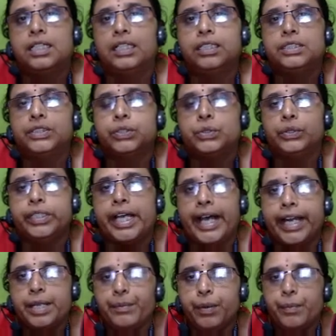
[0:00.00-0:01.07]
So the
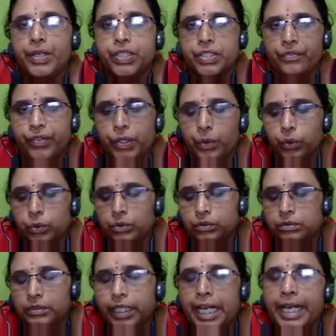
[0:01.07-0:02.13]
anemometer, we
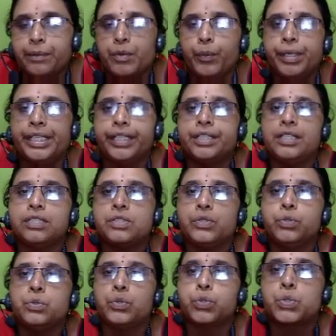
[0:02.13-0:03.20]
know anemometer is
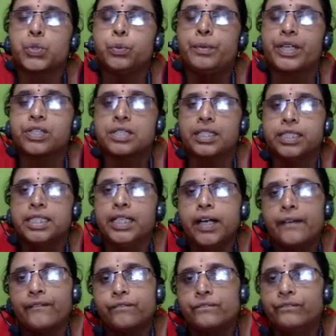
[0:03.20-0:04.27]
used to measure the
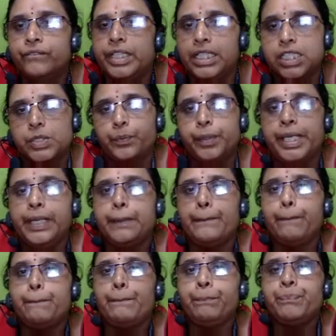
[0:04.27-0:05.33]
wind speed,
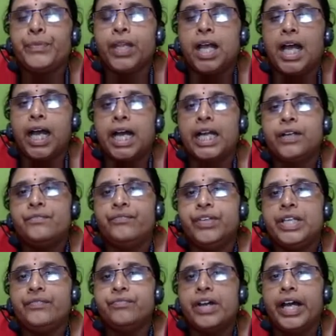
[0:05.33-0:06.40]
and
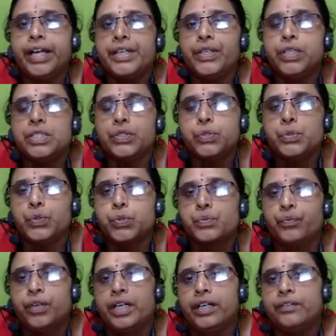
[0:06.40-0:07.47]
wind vane is used for